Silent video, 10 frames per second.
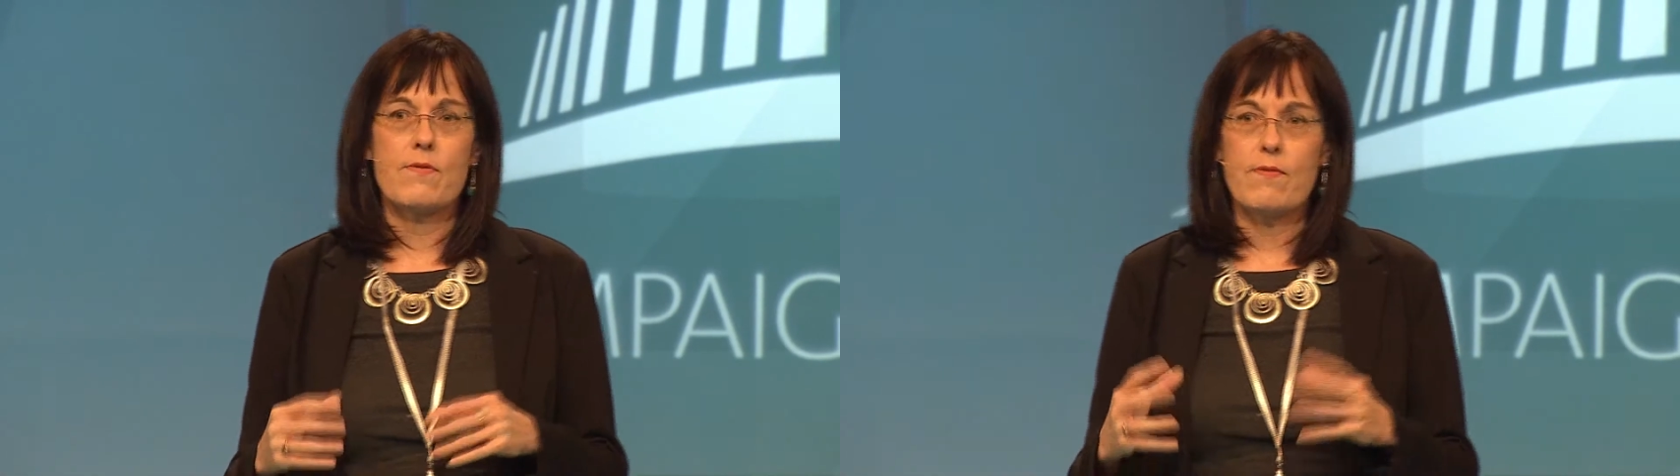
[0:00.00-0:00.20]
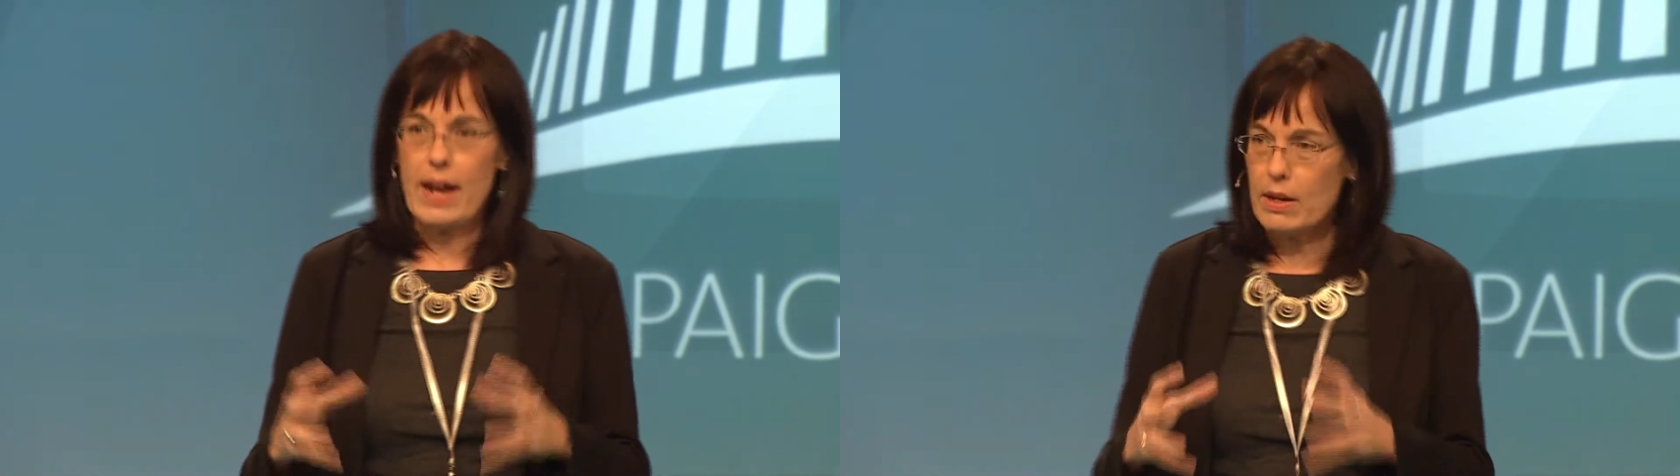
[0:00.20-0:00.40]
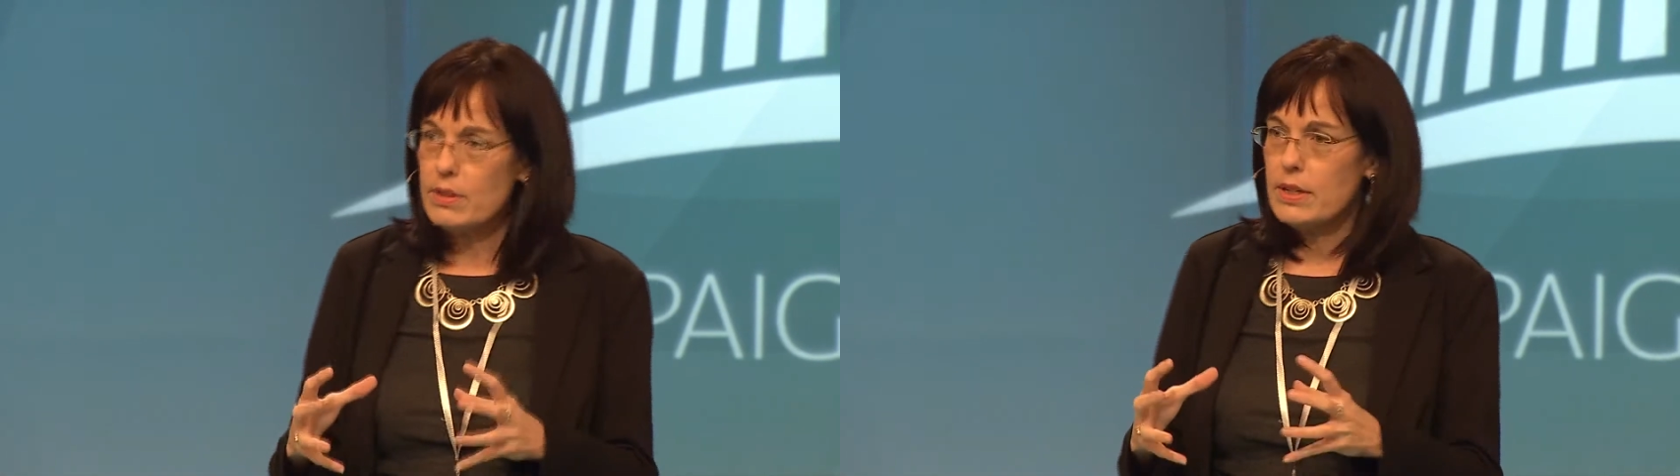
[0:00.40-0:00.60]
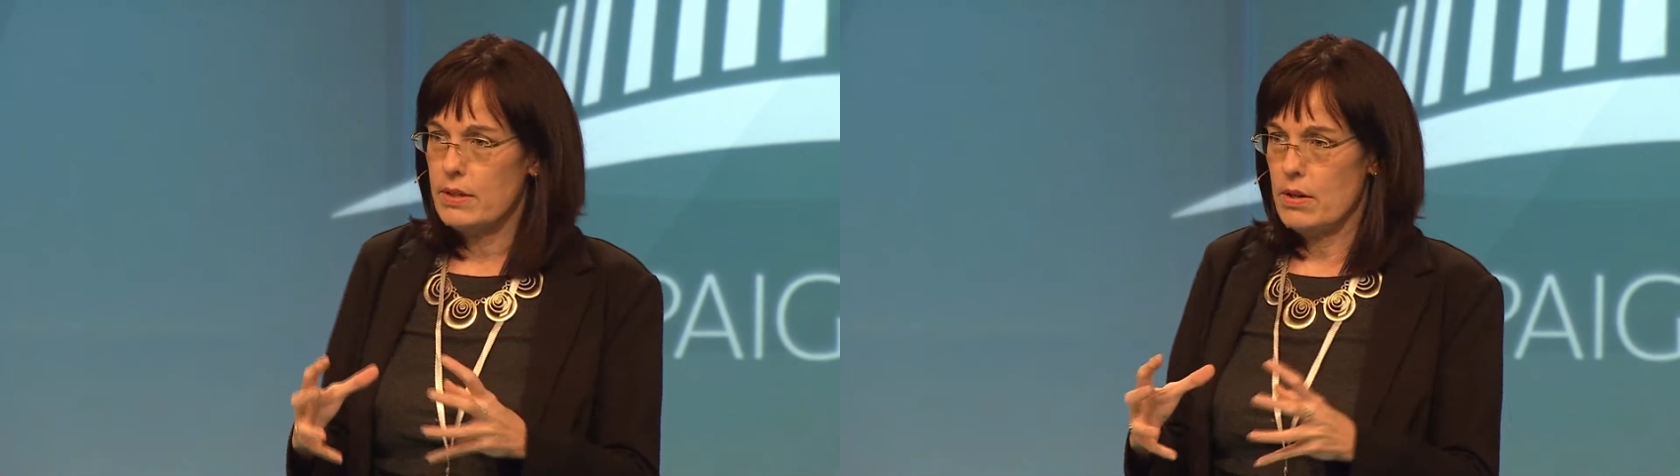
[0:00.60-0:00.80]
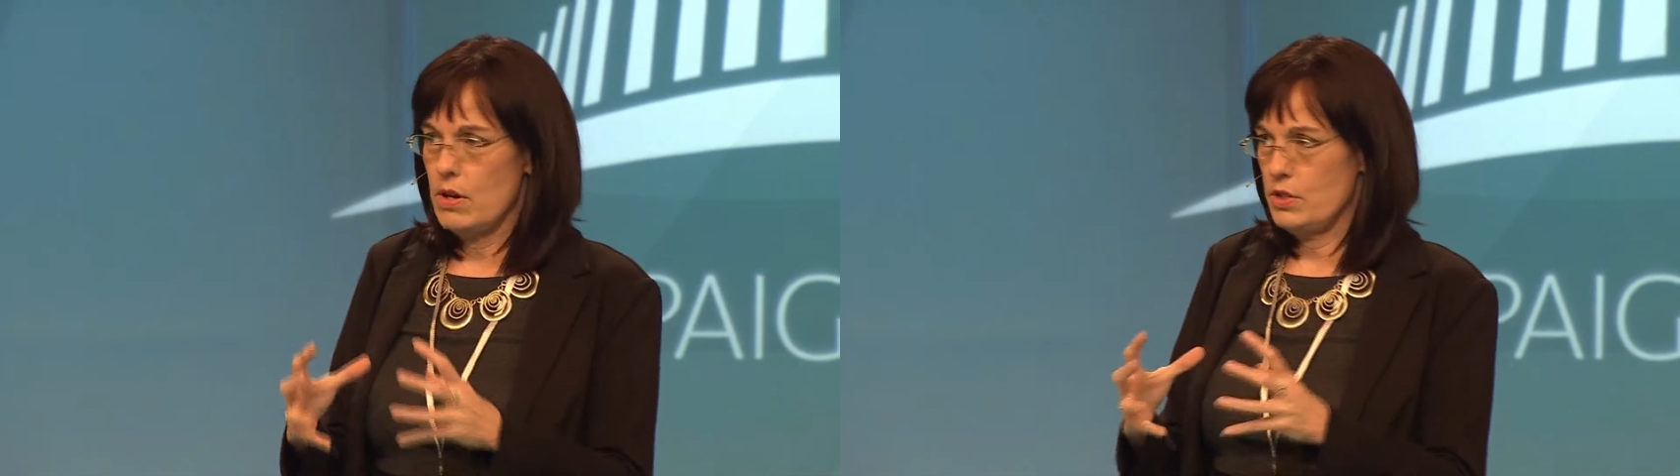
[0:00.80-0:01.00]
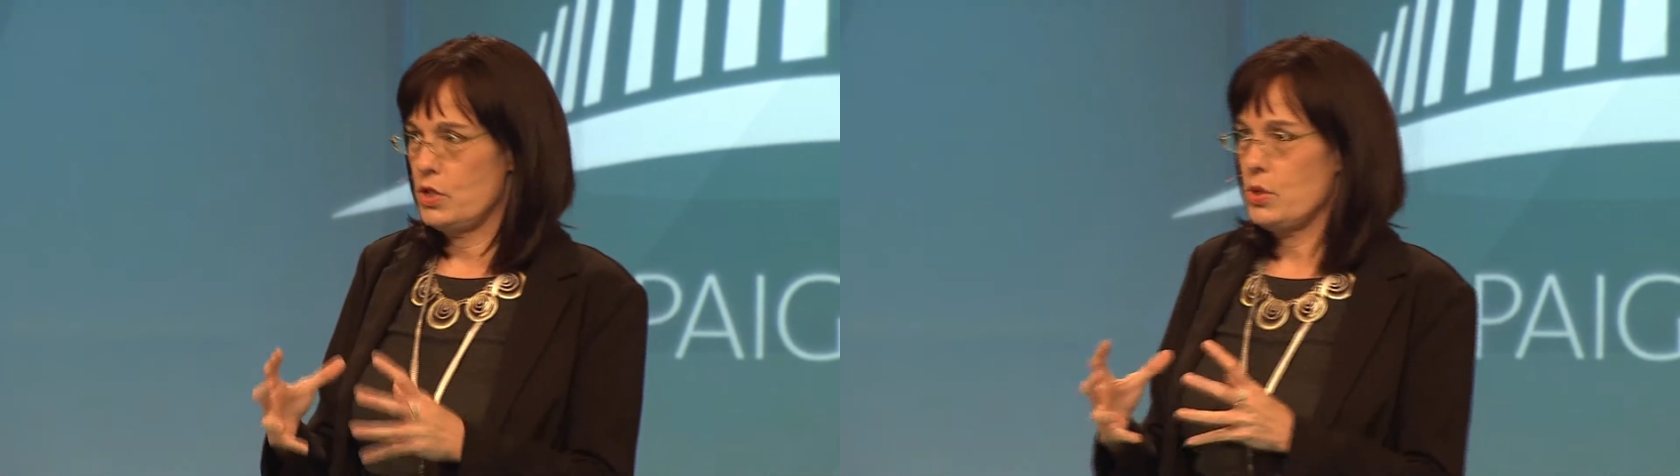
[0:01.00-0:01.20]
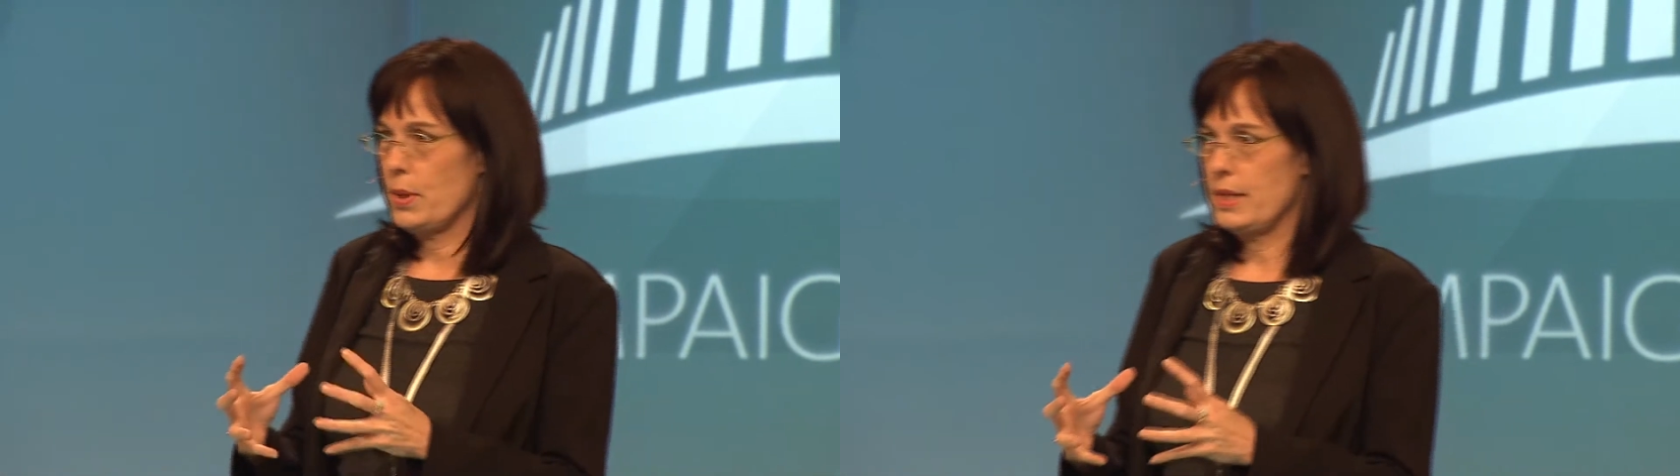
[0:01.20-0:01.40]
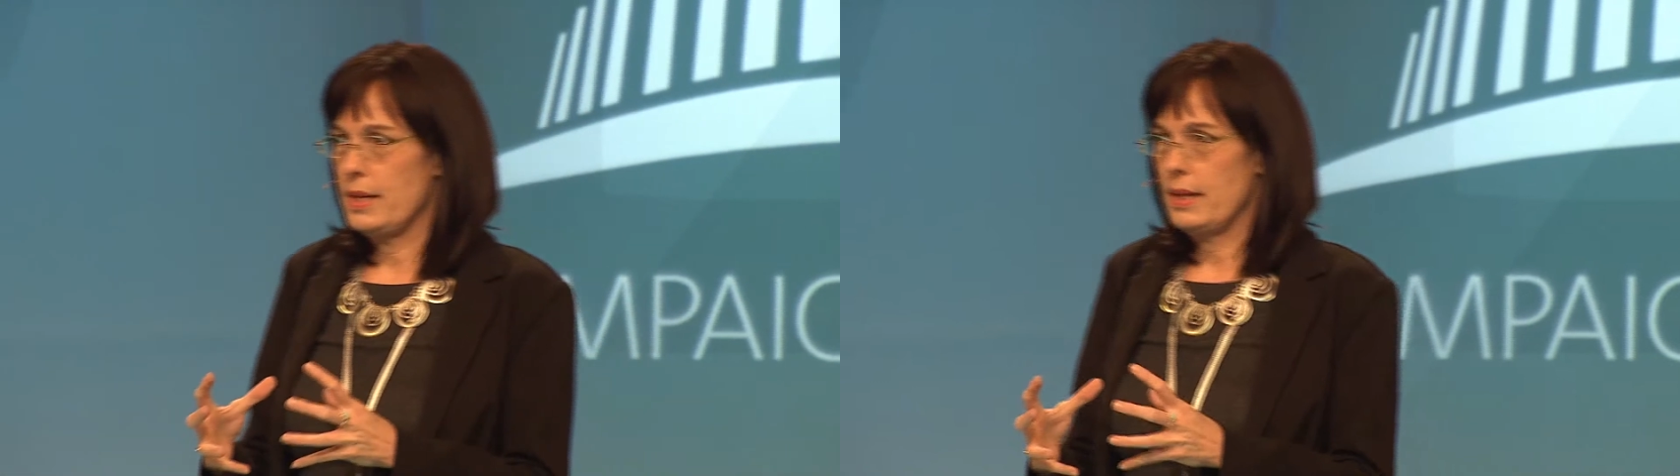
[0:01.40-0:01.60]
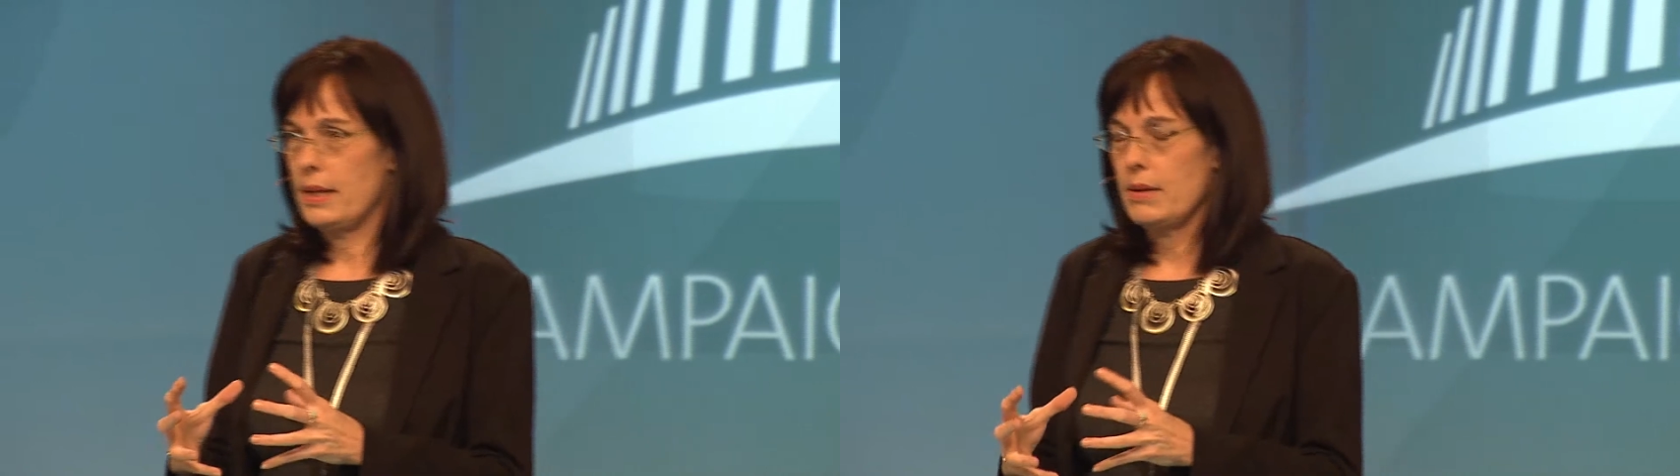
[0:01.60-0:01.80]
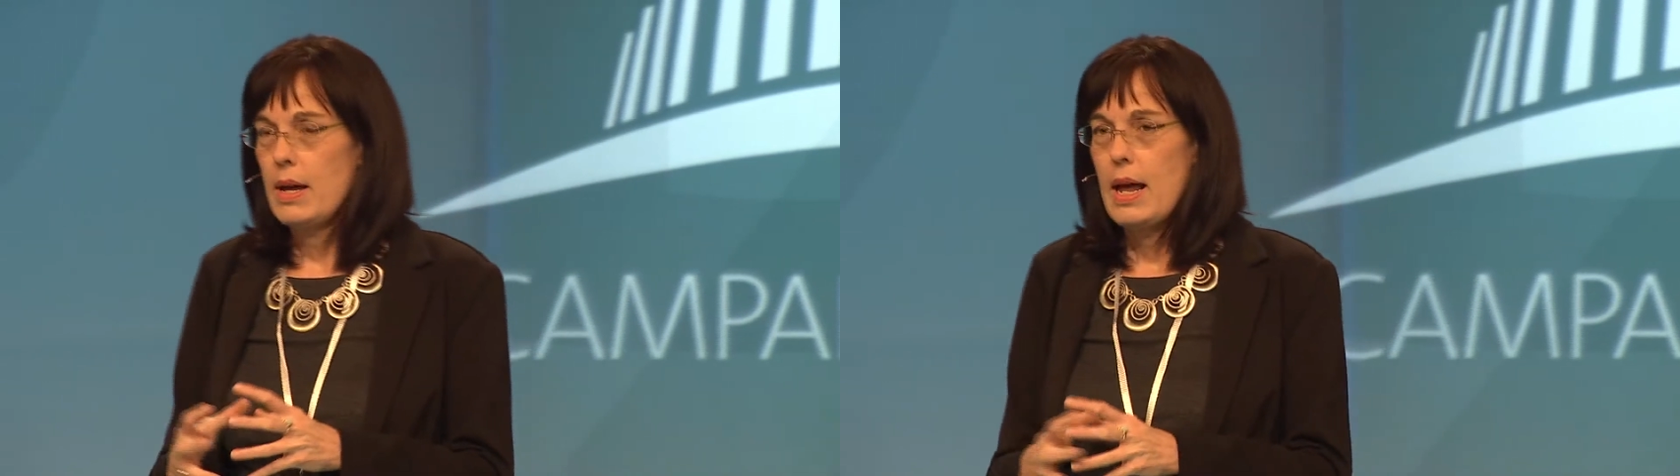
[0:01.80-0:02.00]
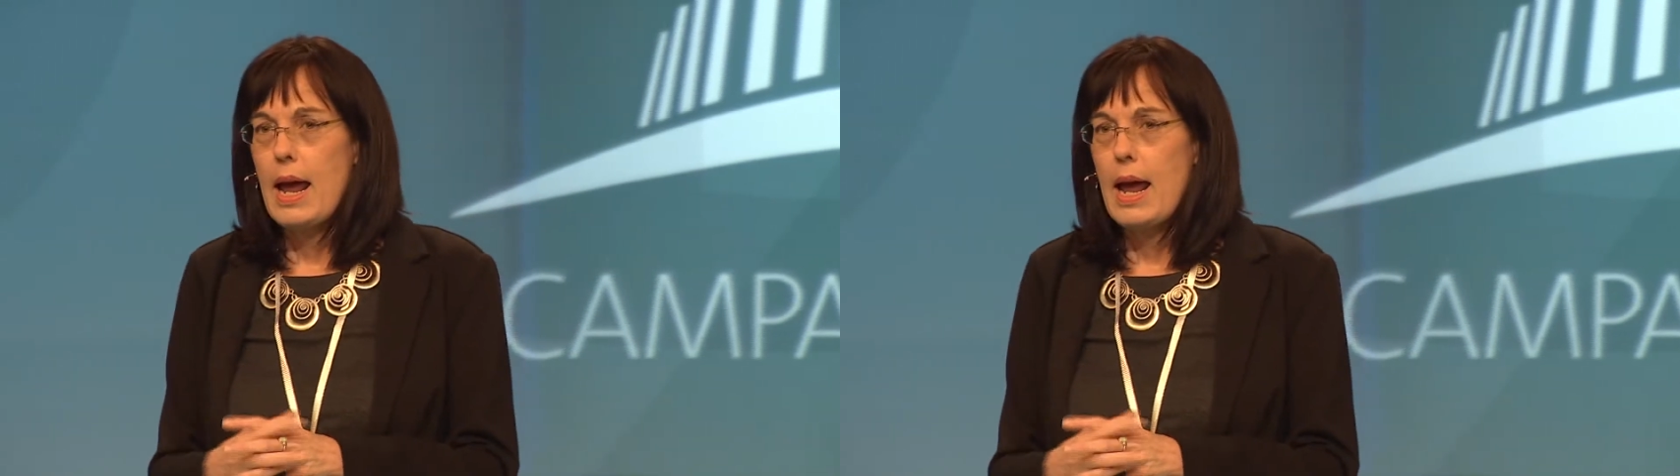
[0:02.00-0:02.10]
founded on storytelling.